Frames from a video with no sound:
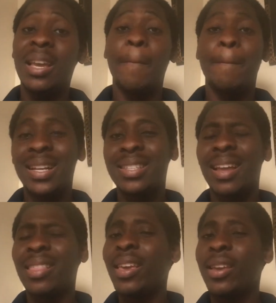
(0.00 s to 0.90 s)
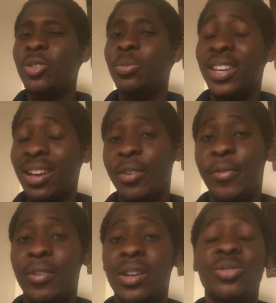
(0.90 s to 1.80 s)
But I think it would be kind of
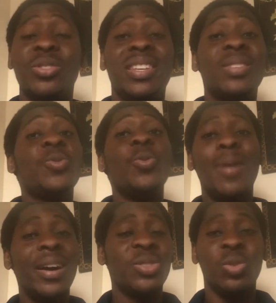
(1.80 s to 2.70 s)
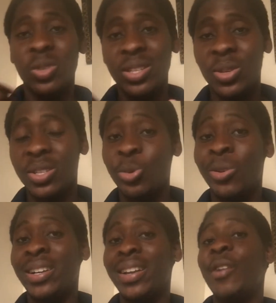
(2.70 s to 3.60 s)
fun to just go back to
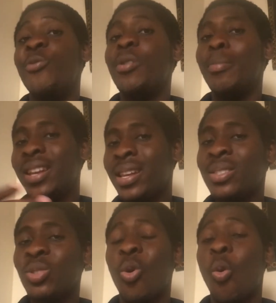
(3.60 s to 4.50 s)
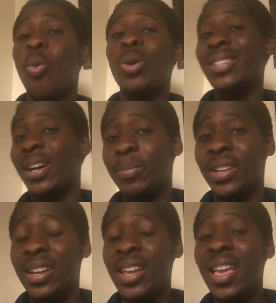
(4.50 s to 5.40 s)
2021 and reminisce on what happened,